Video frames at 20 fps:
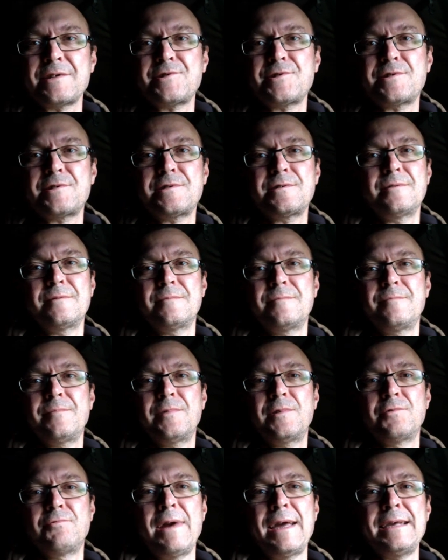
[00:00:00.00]
The rain's
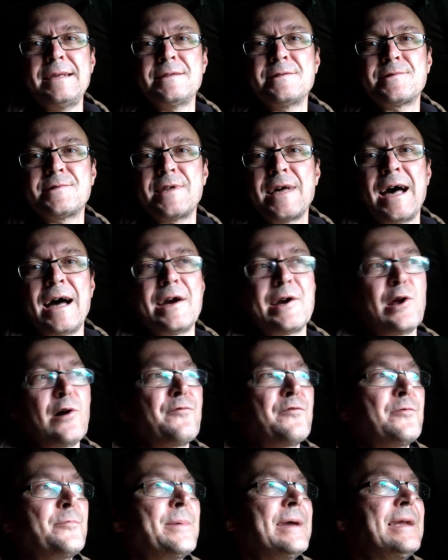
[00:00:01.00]
died off a bit
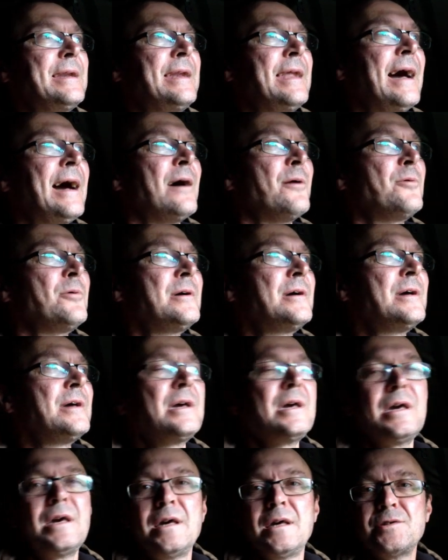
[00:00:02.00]
now. It's
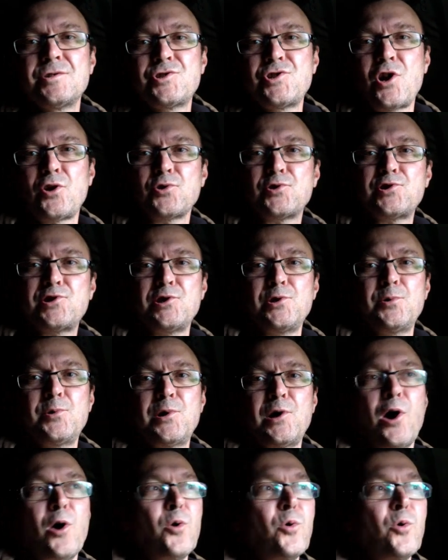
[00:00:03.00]
not too cold.